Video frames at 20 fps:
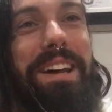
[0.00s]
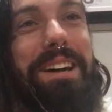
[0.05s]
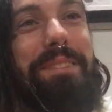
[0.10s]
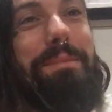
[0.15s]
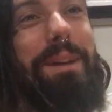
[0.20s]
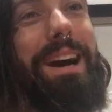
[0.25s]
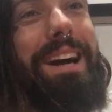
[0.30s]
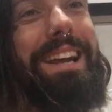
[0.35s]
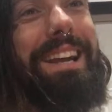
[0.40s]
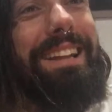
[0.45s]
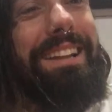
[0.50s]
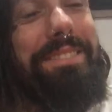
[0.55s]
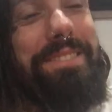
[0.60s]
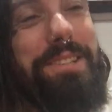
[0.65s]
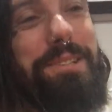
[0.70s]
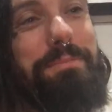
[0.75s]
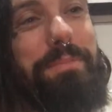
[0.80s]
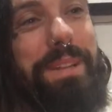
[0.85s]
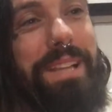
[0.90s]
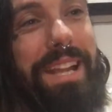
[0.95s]
Michael, I've
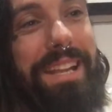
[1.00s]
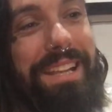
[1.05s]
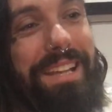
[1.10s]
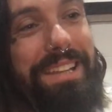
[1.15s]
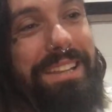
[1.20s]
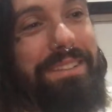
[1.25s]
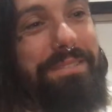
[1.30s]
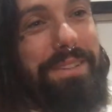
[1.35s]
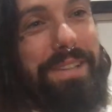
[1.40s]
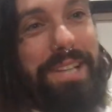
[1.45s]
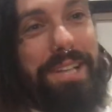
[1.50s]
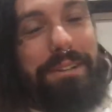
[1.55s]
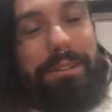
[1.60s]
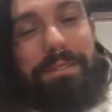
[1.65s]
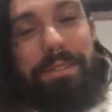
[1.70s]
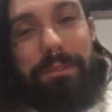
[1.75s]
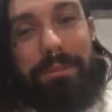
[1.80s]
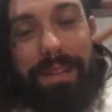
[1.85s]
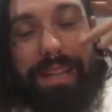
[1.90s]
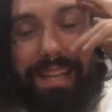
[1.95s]
just been editing the video of
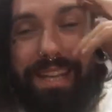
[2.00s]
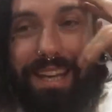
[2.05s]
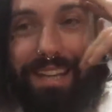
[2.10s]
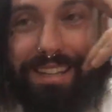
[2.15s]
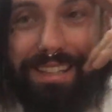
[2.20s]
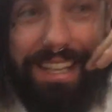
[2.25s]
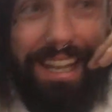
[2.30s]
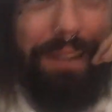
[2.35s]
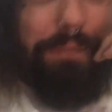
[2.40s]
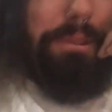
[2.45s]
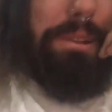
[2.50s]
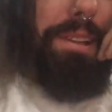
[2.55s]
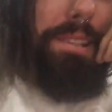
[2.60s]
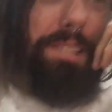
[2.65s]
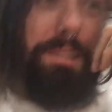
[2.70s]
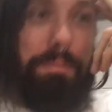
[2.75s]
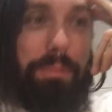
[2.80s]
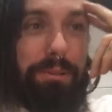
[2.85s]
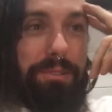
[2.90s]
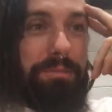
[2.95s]
the weekend and I wanted
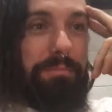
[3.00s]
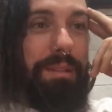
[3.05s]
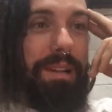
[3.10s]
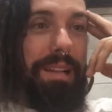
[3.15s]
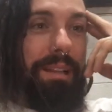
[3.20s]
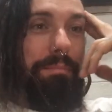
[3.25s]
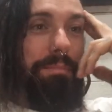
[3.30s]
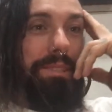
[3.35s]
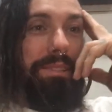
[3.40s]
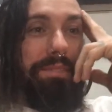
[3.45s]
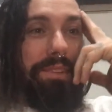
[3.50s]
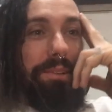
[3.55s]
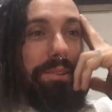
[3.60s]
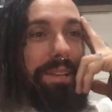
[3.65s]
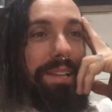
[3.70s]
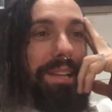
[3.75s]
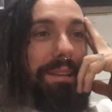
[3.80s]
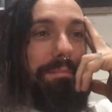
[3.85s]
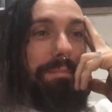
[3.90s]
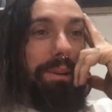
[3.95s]
to put some clips of you
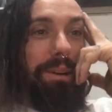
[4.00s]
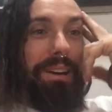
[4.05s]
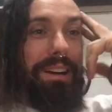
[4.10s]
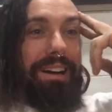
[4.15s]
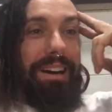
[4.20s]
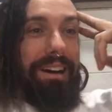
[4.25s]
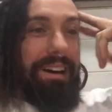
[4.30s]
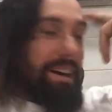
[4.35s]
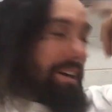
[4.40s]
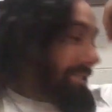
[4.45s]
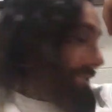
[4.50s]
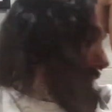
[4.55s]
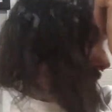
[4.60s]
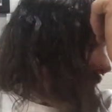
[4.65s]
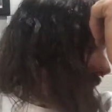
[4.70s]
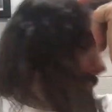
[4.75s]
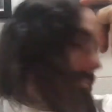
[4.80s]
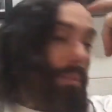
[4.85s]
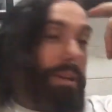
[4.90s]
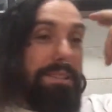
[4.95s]
in it, but I
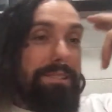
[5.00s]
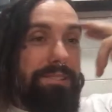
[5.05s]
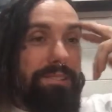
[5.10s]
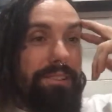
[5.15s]
thought I'd best